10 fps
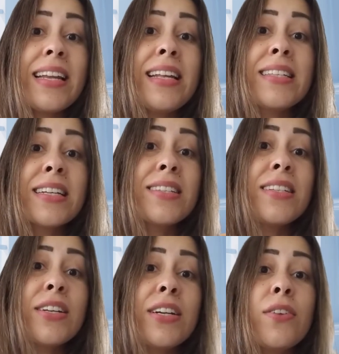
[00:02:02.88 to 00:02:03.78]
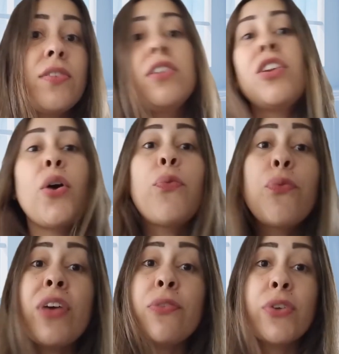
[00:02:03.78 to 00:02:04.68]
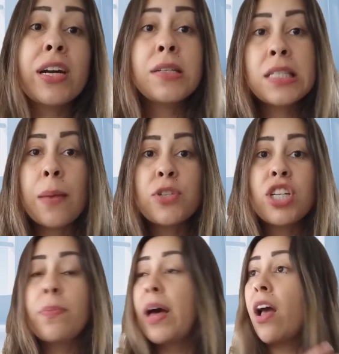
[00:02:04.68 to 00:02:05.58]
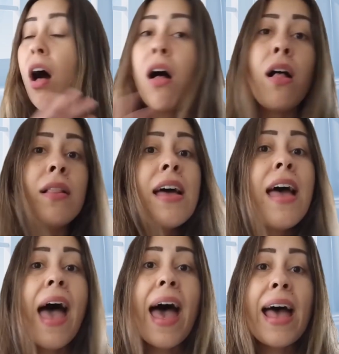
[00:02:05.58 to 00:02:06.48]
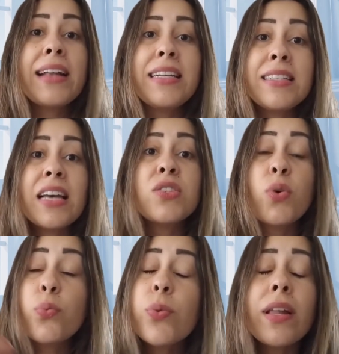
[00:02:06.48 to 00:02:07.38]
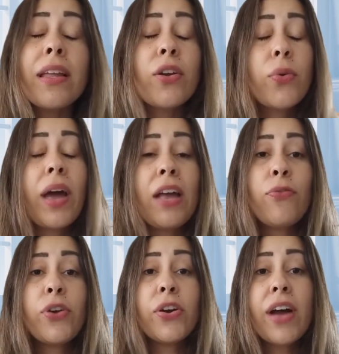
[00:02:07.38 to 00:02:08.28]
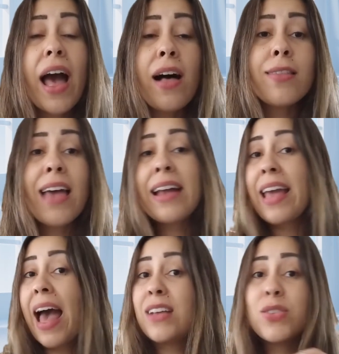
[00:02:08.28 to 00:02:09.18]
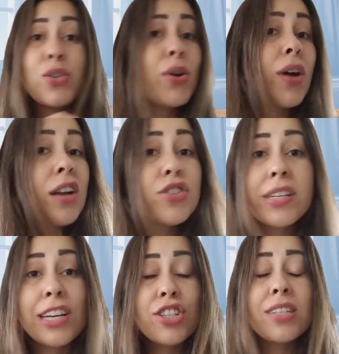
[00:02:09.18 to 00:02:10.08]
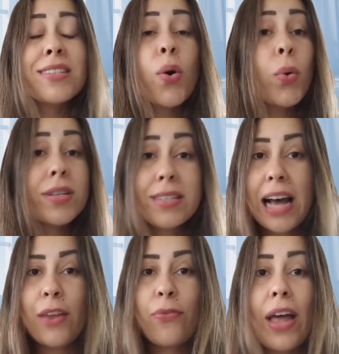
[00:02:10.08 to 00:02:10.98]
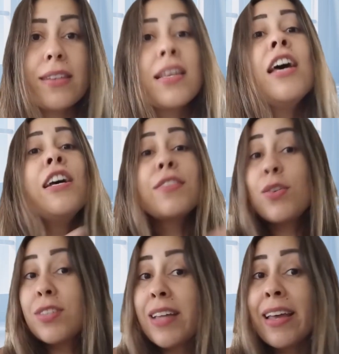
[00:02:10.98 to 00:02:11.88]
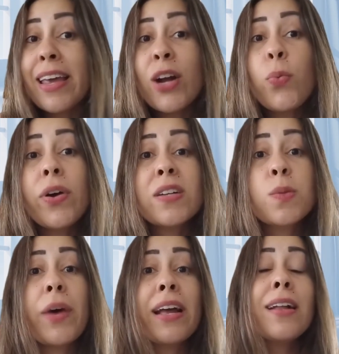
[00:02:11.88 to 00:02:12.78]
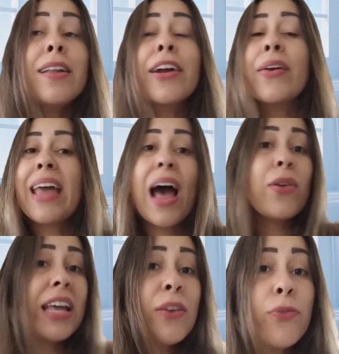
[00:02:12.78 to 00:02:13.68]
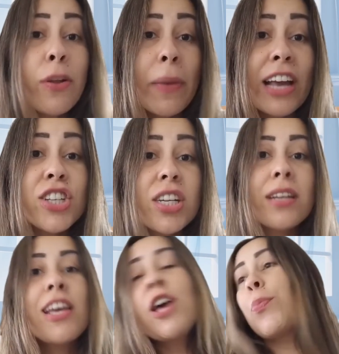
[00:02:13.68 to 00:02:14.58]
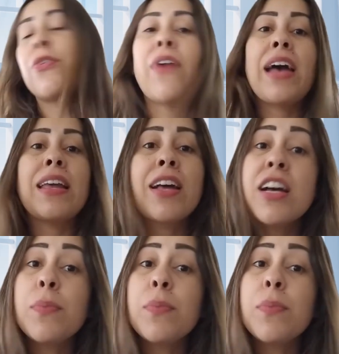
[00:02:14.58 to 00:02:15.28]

it is considered, you know, fit for consumption by all, and it does really great for your health and it has no contradictions or side effects. So SightCare works by clearing out inflammation, providing